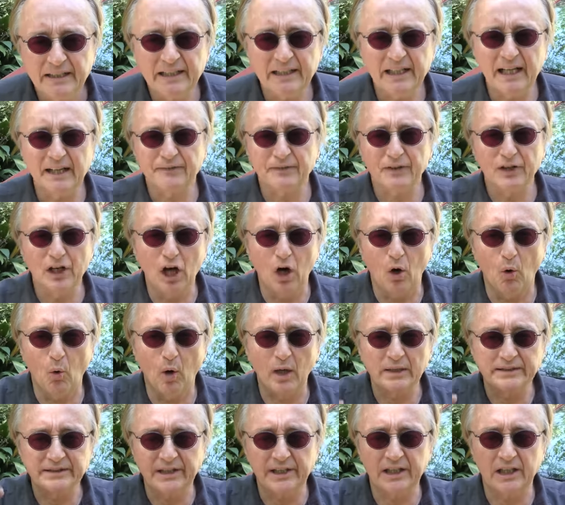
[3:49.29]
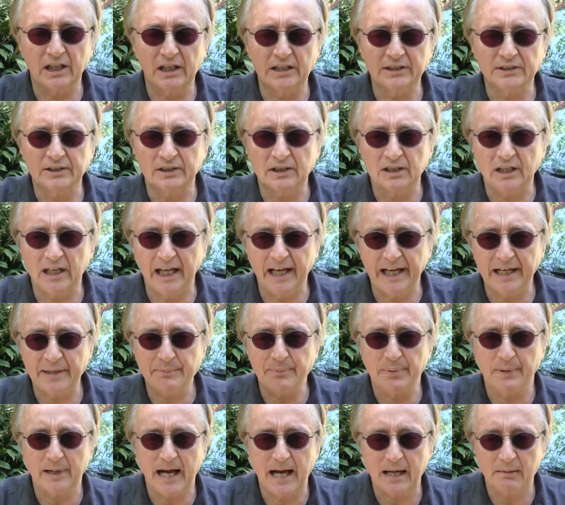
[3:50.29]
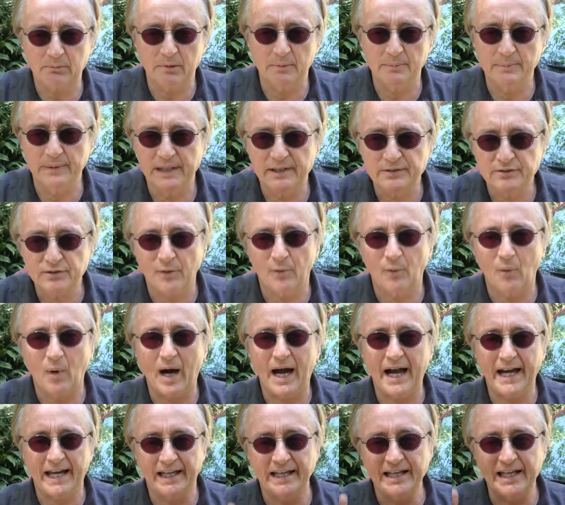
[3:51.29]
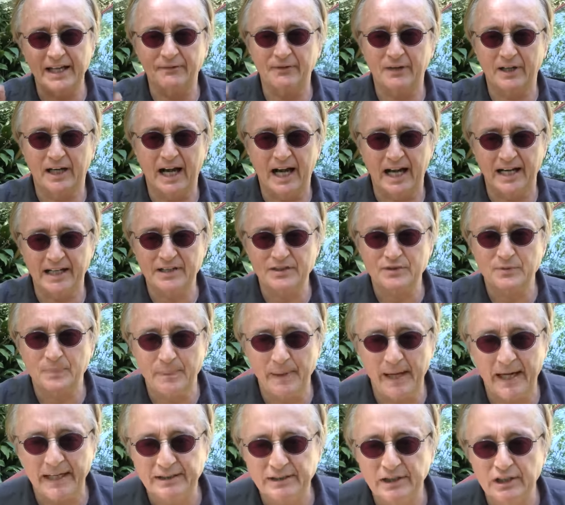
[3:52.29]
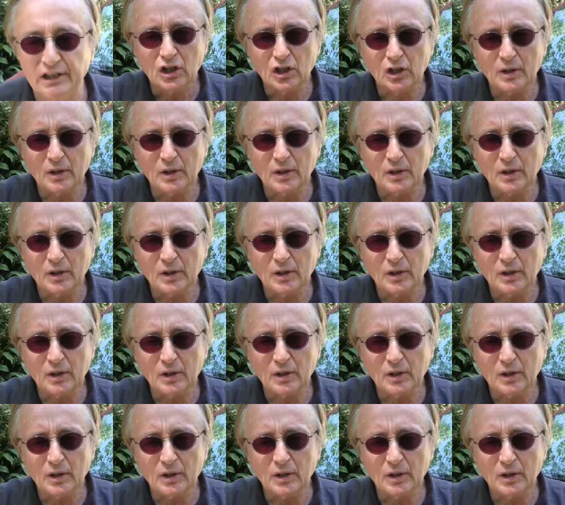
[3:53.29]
You never know what the underlying problem is or why it never got inspected.